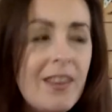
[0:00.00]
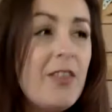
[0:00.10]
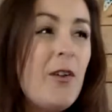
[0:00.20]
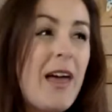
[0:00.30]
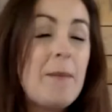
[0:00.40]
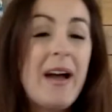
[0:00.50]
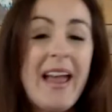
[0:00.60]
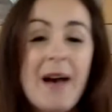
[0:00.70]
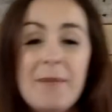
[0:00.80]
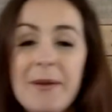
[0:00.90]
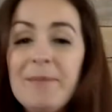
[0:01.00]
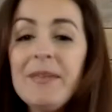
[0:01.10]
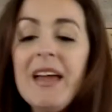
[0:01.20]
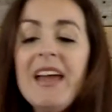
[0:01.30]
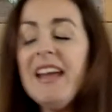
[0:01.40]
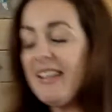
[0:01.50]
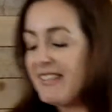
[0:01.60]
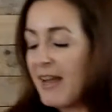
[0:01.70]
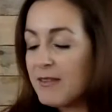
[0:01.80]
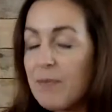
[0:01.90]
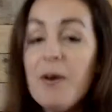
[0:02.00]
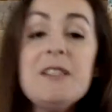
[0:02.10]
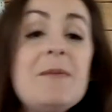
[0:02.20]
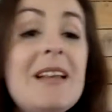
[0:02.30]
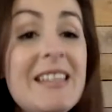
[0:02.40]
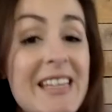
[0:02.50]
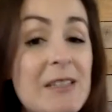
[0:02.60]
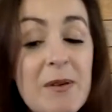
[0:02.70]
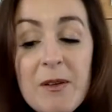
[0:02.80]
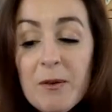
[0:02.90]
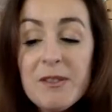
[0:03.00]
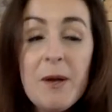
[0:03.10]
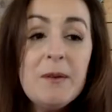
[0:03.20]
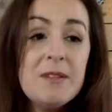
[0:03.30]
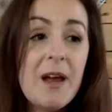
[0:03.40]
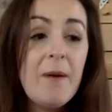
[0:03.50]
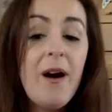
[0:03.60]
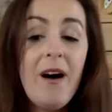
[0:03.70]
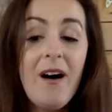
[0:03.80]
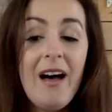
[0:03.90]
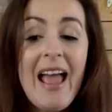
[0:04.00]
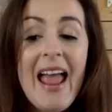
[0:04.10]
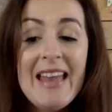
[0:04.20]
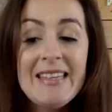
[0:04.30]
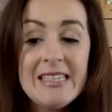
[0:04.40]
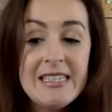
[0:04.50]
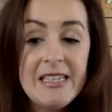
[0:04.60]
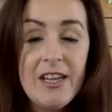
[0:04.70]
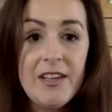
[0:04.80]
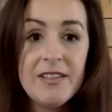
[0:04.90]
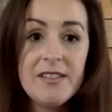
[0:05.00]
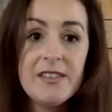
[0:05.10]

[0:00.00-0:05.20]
Thought that might happen. So the possibilities with your salt dough are endless.